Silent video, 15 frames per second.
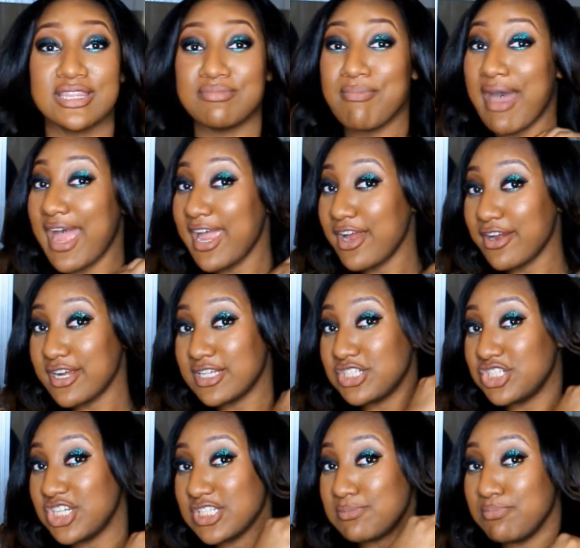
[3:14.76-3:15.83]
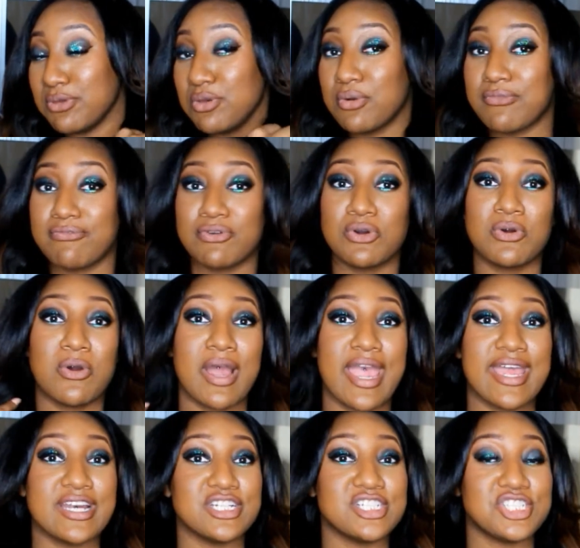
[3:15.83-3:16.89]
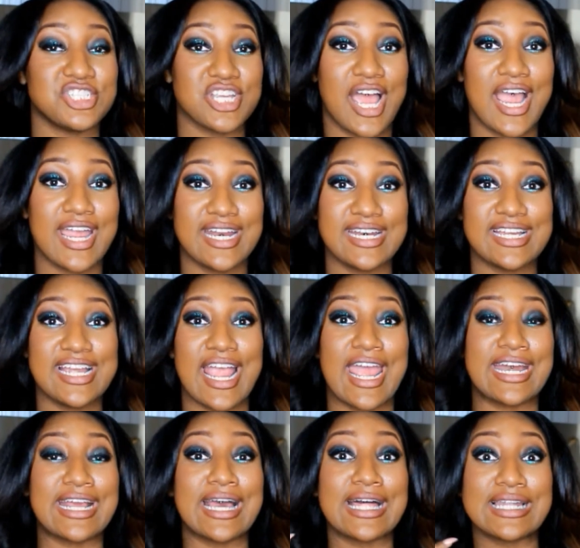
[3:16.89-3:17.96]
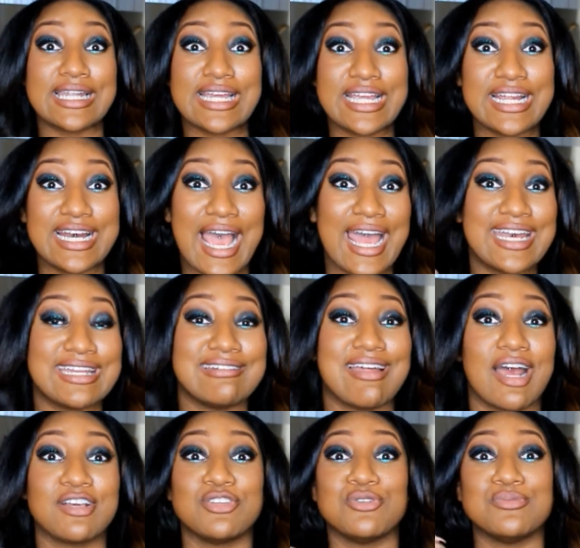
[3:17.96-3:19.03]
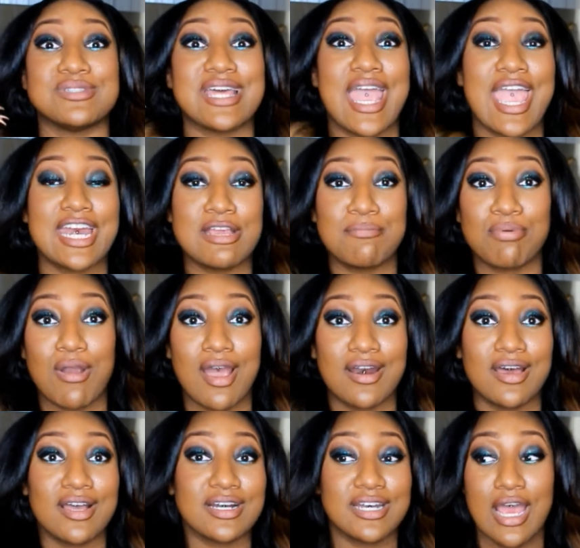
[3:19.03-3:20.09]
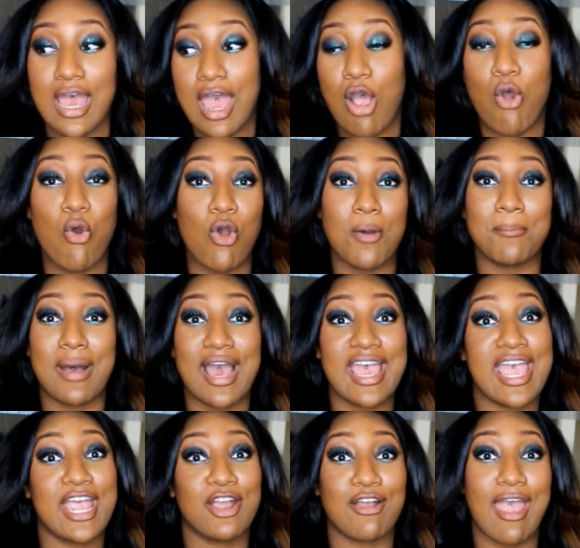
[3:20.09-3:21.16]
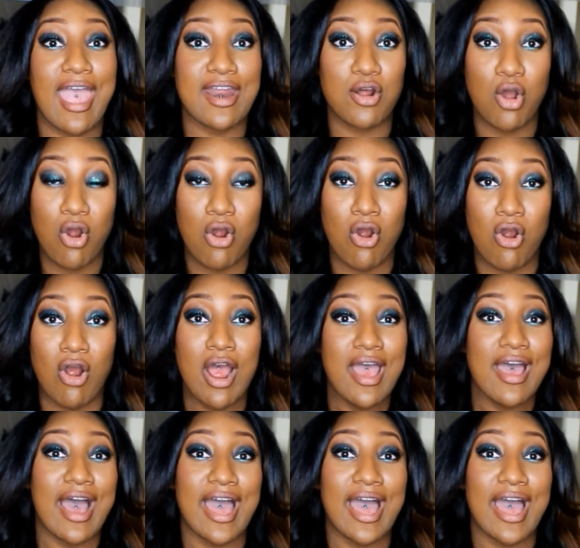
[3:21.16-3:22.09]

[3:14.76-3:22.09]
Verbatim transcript: My hair is just beautiful and shiny and clean. I did not use any product on my hair at all.